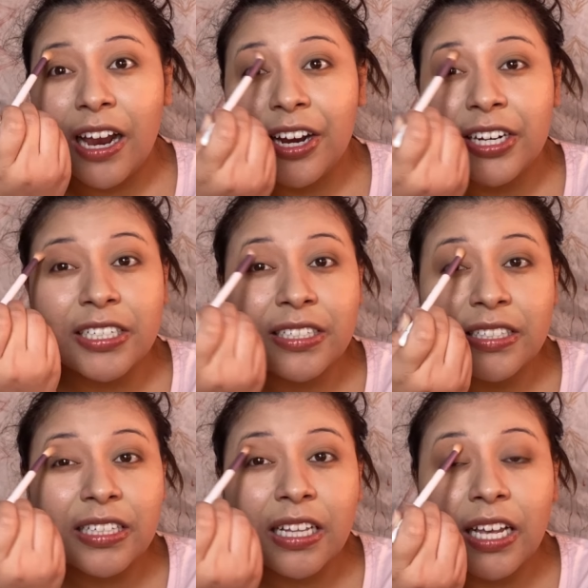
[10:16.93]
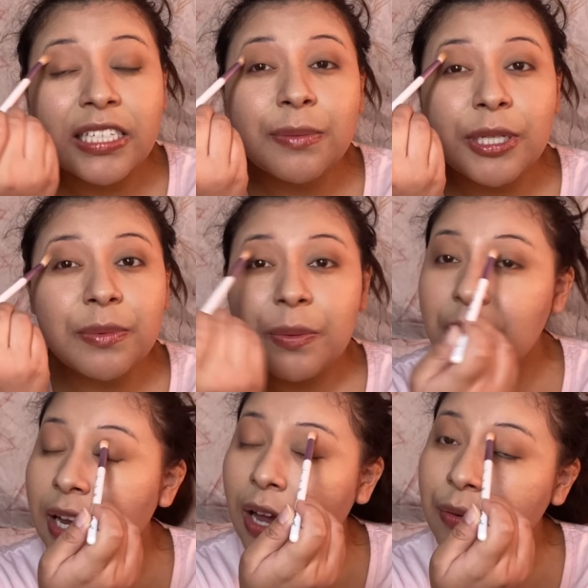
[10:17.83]
Or like sometimes I'm
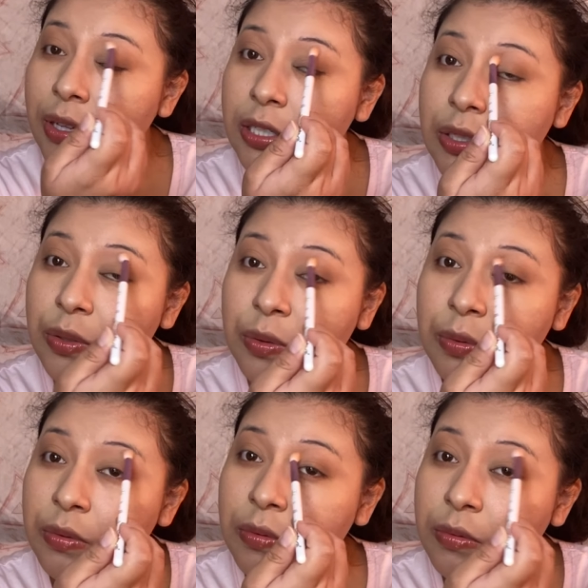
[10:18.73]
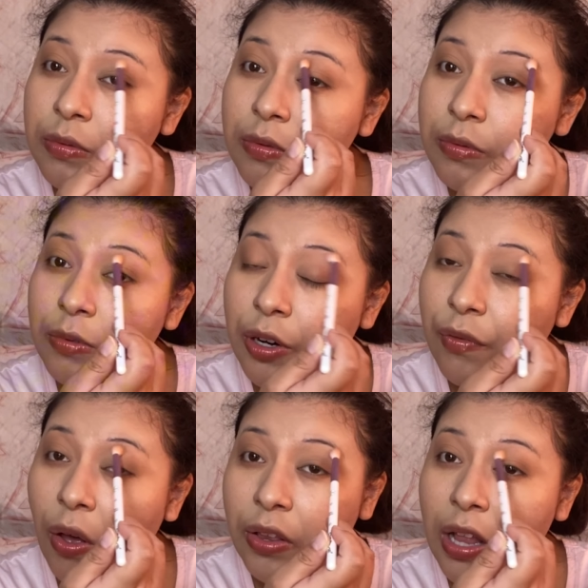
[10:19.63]
like, I really do want to
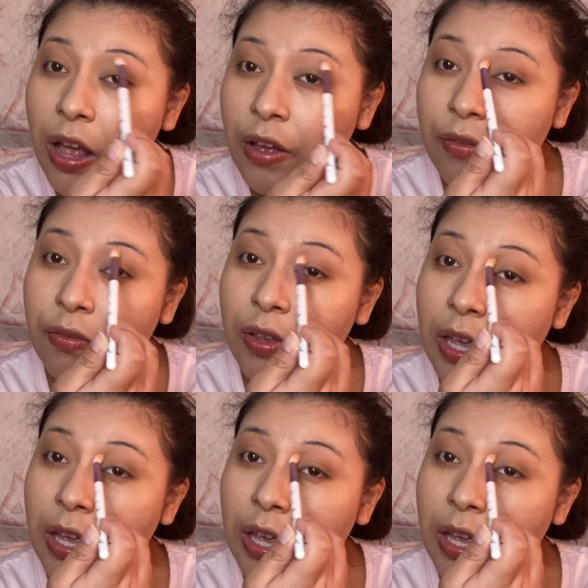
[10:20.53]
fall in love.